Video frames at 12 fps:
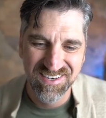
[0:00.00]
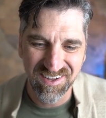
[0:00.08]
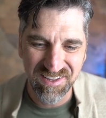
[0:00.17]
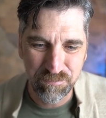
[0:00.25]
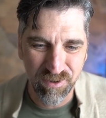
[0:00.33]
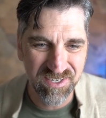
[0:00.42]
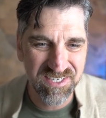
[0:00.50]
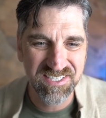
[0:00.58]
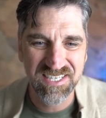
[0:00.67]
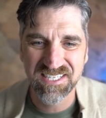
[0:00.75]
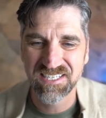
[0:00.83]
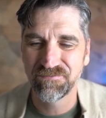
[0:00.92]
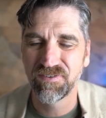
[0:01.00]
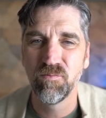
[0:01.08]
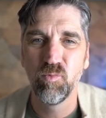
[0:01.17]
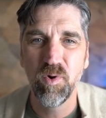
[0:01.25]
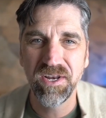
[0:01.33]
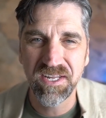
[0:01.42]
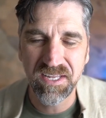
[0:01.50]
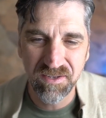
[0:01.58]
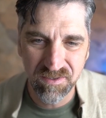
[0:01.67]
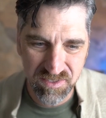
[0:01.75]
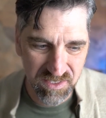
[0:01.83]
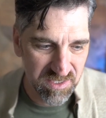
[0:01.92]
Dolly Parton says it from Whitney
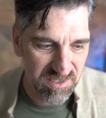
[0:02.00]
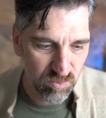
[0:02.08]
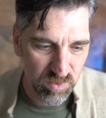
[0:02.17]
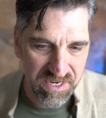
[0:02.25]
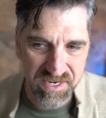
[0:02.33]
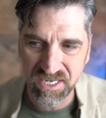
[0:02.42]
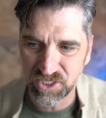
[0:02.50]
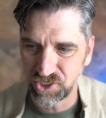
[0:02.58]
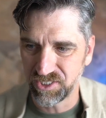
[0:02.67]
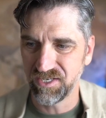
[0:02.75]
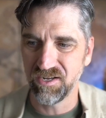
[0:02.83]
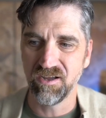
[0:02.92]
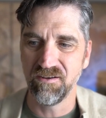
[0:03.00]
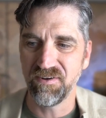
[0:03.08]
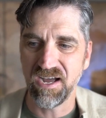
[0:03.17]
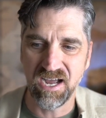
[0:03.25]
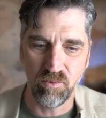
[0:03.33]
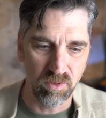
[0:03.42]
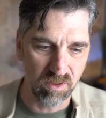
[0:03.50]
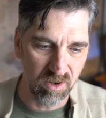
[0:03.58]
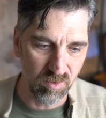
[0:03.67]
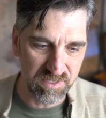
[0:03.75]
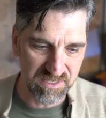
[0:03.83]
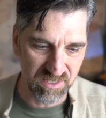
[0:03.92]
Houston's rendition of I Will
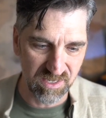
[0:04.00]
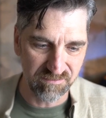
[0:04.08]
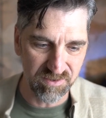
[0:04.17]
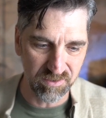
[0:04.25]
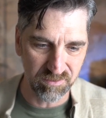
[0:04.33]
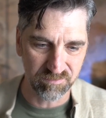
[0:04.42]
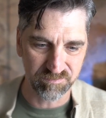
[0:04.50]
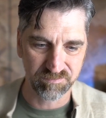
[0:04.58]
Always Love You.